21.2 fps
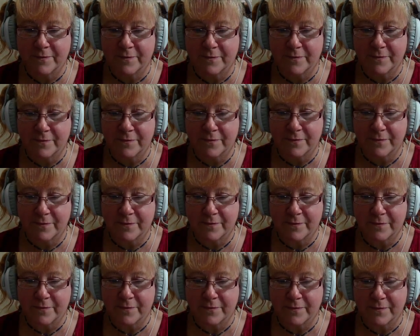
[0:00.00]

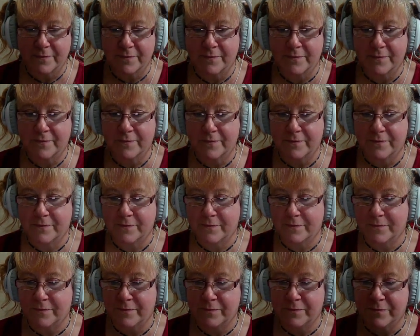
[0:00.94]

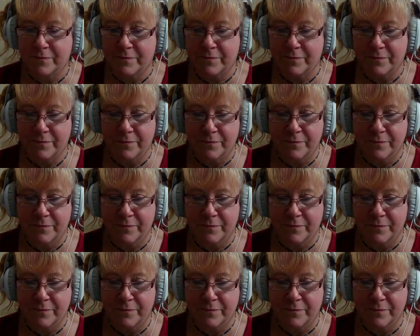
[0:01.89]
[no speech]